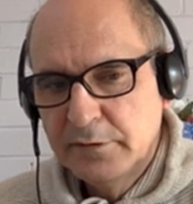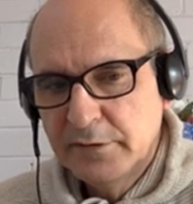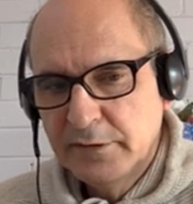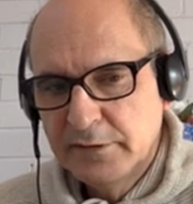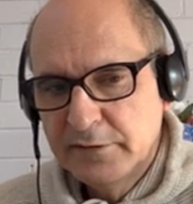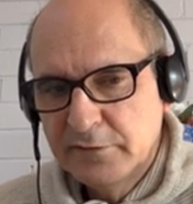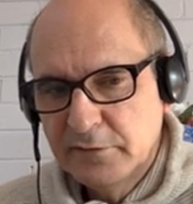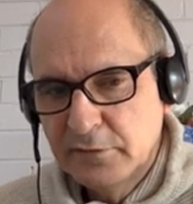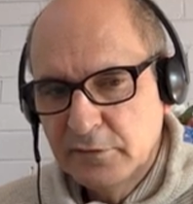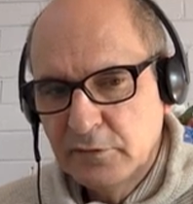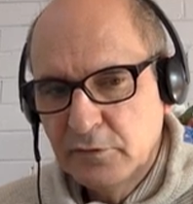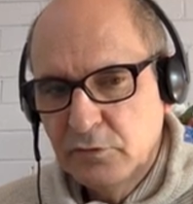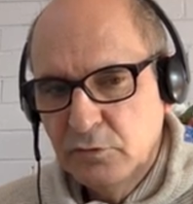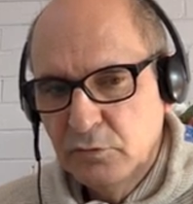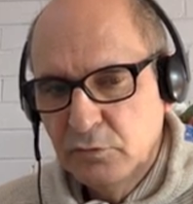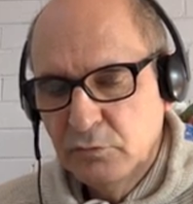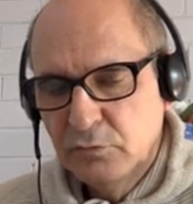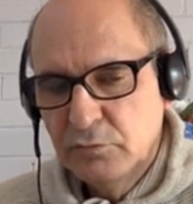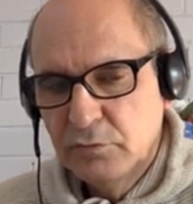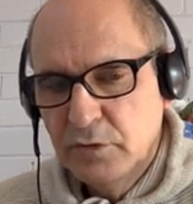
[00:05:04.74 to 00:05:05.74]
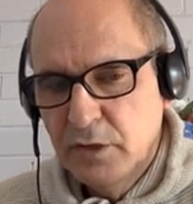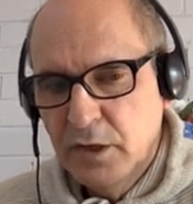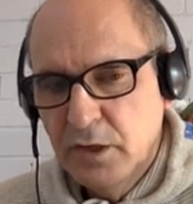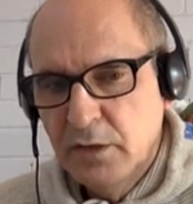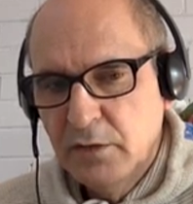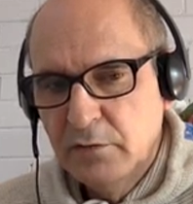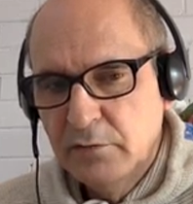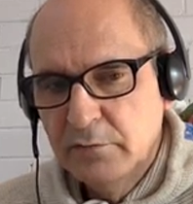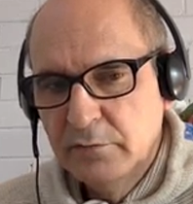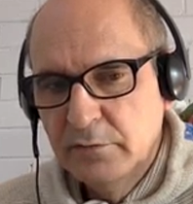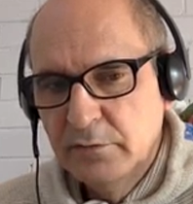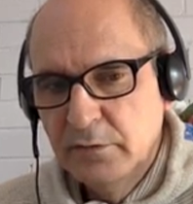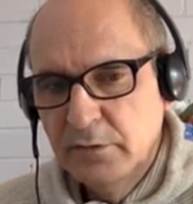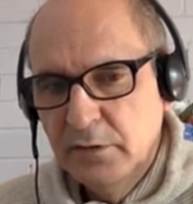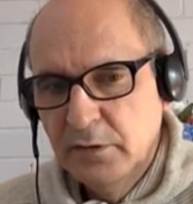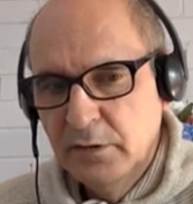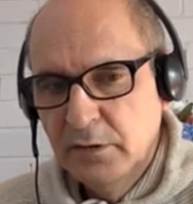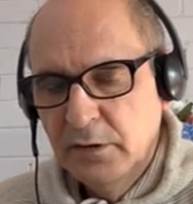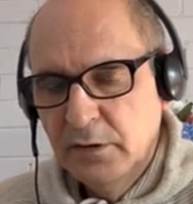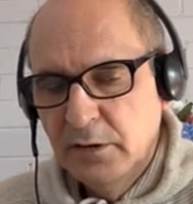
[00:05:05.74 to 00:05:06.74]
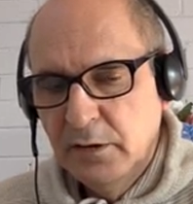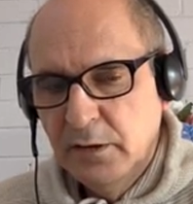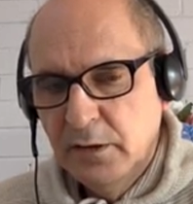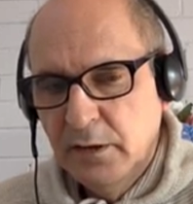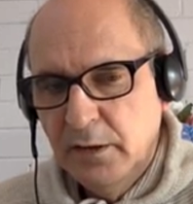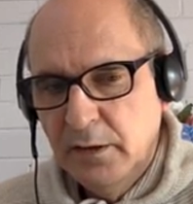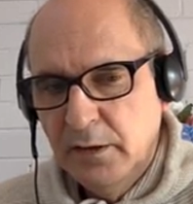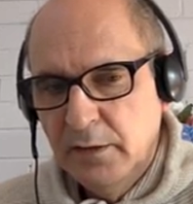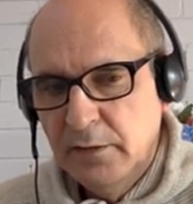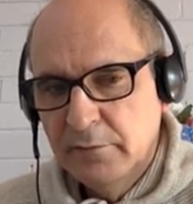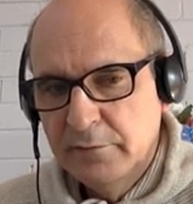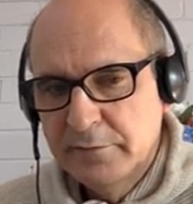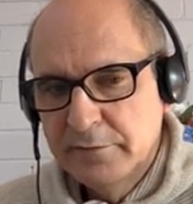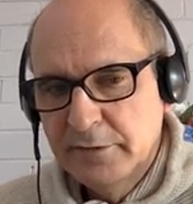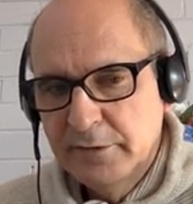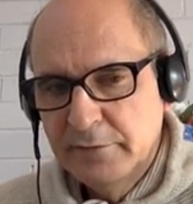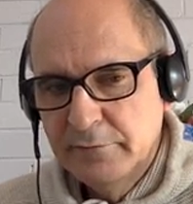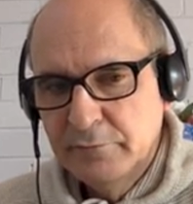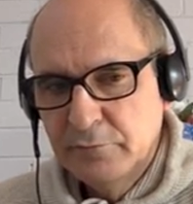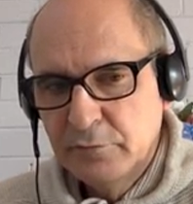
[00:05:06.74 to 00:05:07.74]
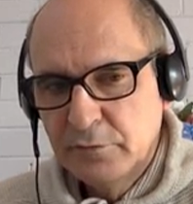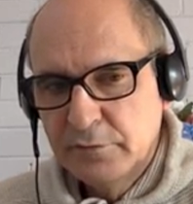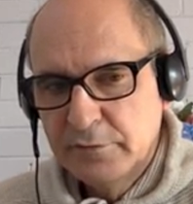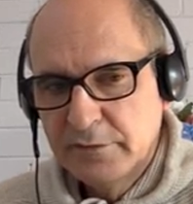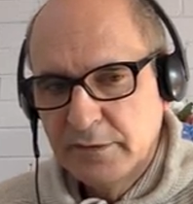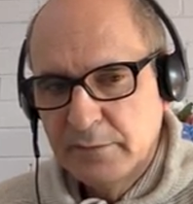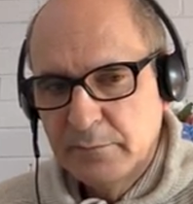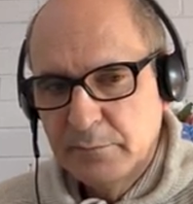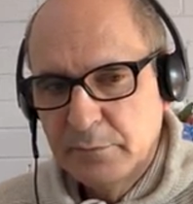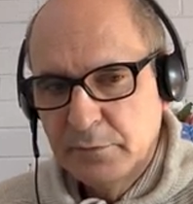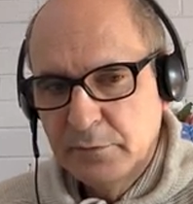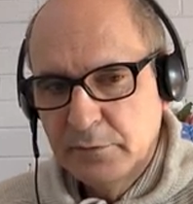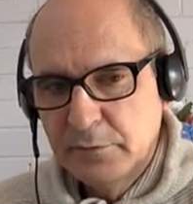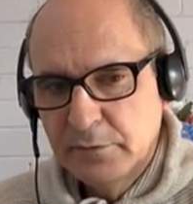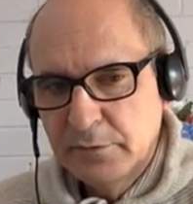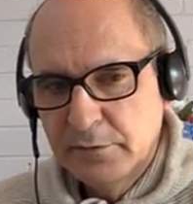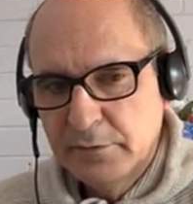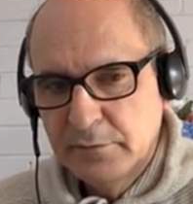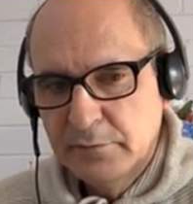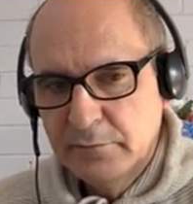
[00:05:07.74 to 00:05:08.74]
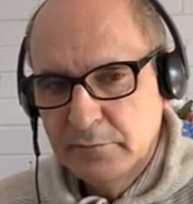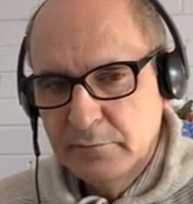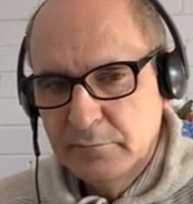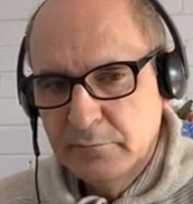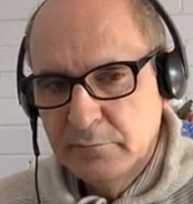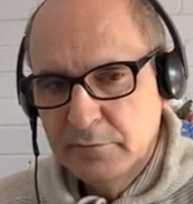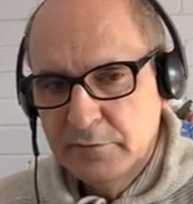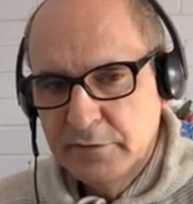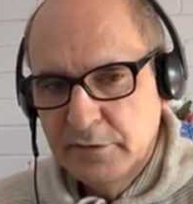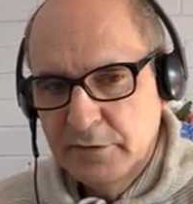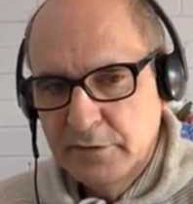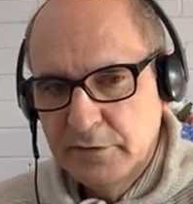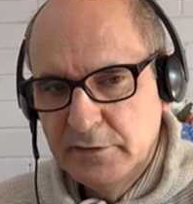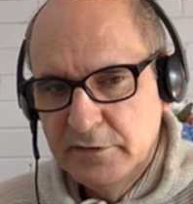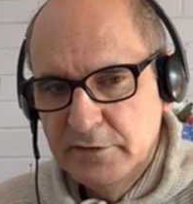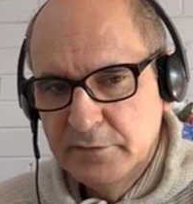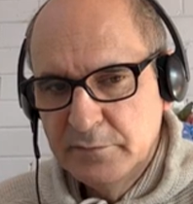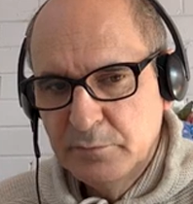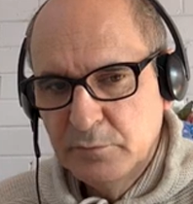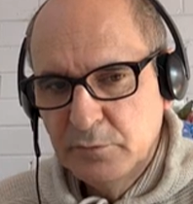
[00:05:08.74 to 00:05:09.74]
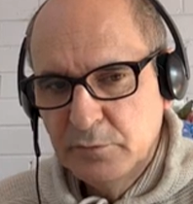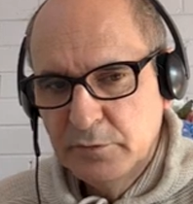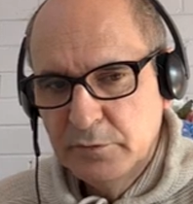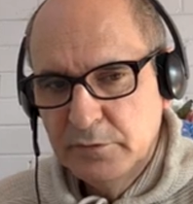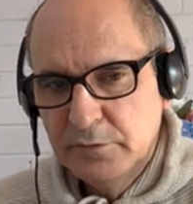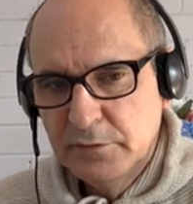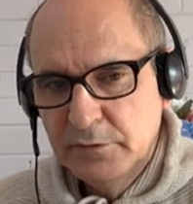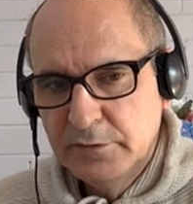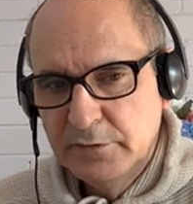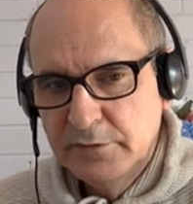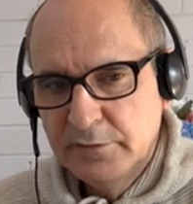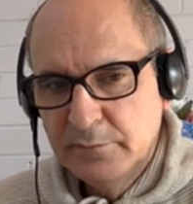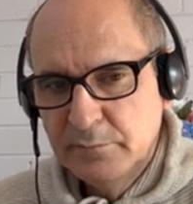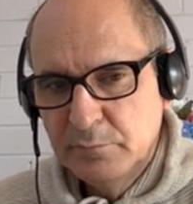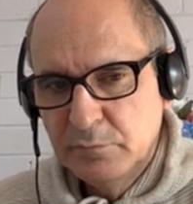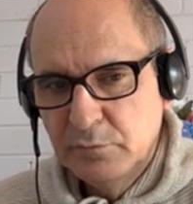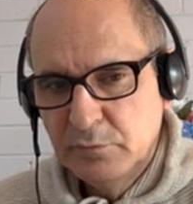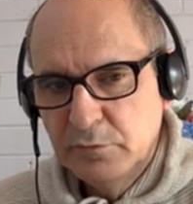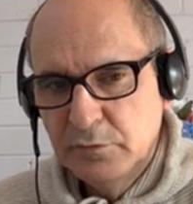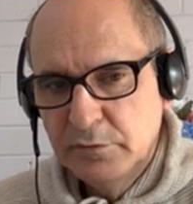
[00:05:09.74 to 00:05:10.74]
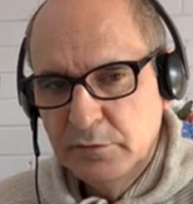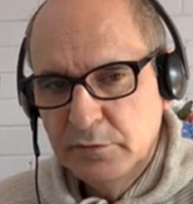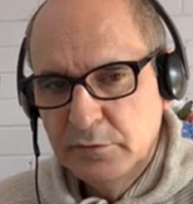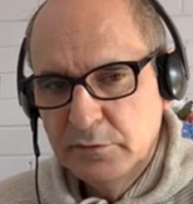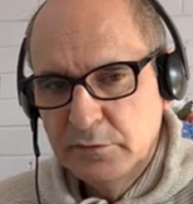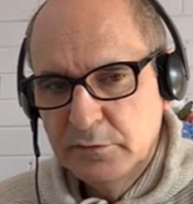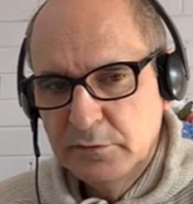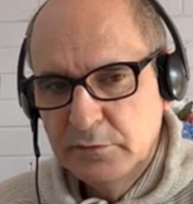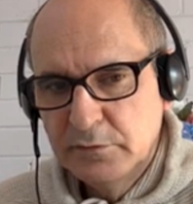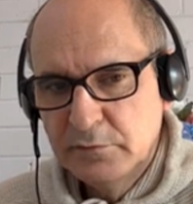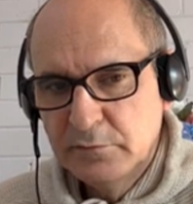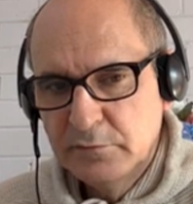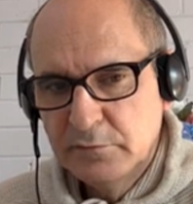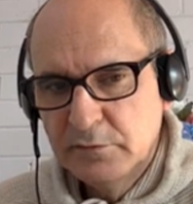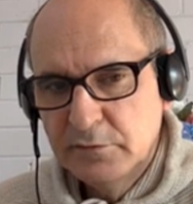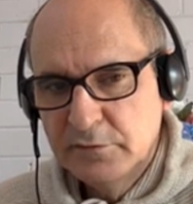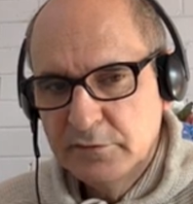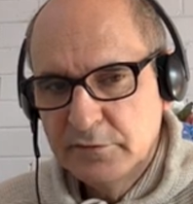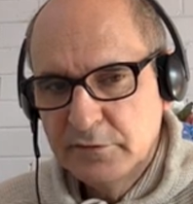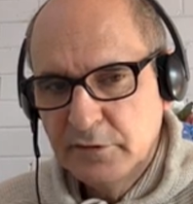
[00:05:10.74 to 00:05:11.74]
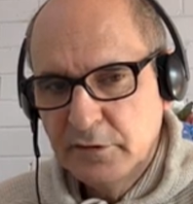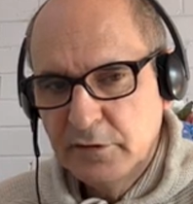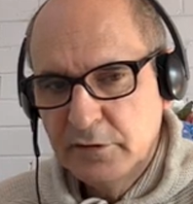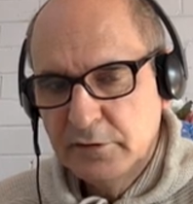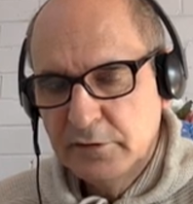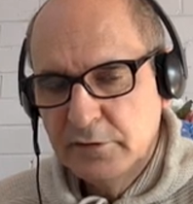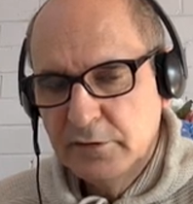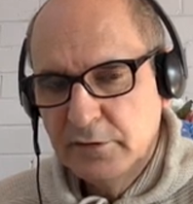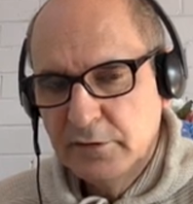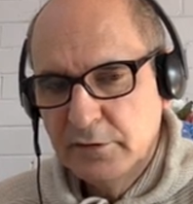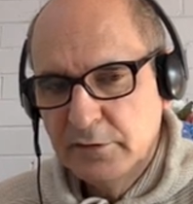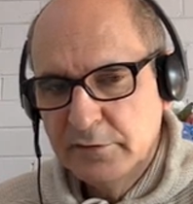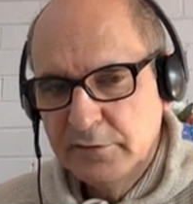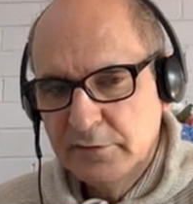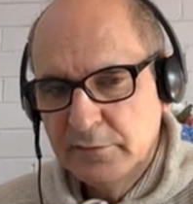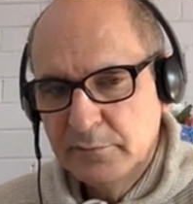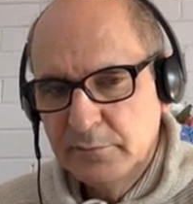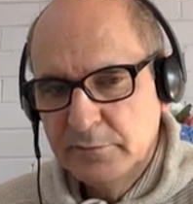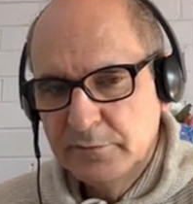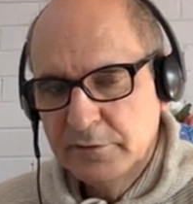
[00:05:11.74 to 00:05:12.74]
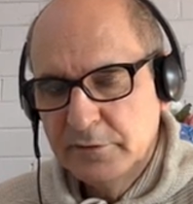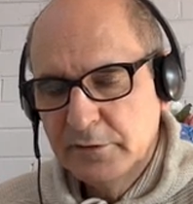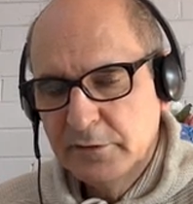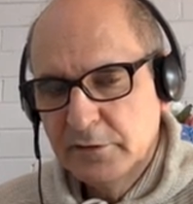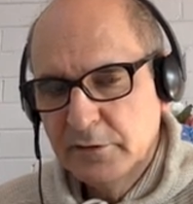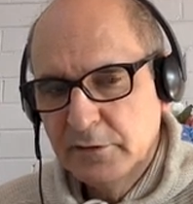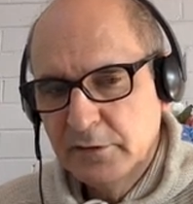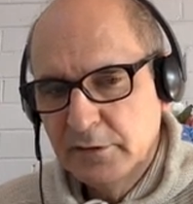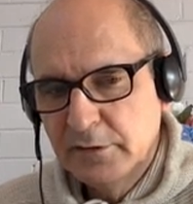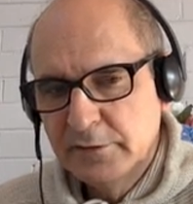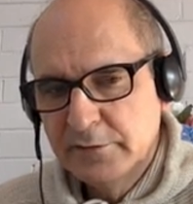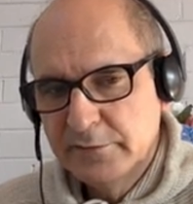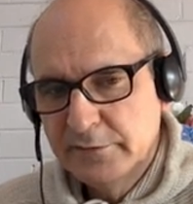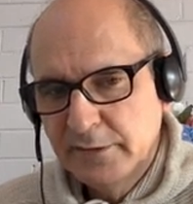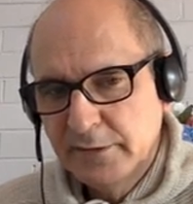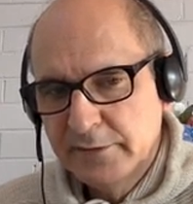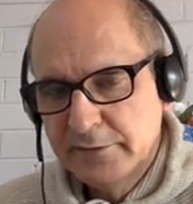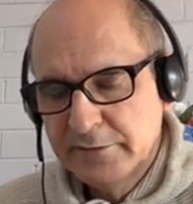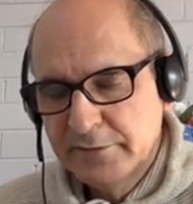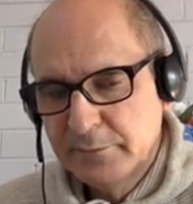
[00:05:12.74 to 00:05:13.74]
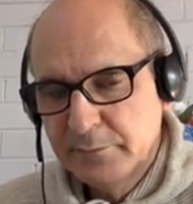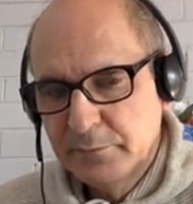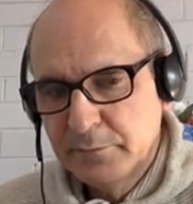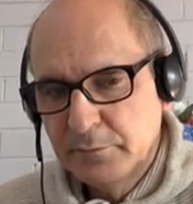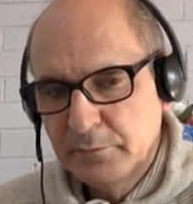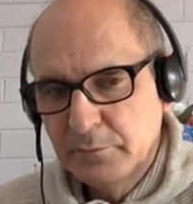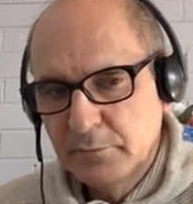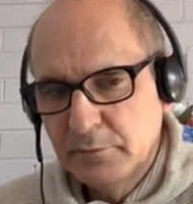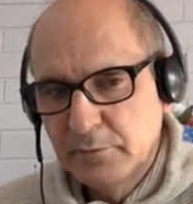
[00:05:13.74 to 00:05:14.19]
as I go down, say for example, we say this point is a point inside the semicircle and it's acceptable.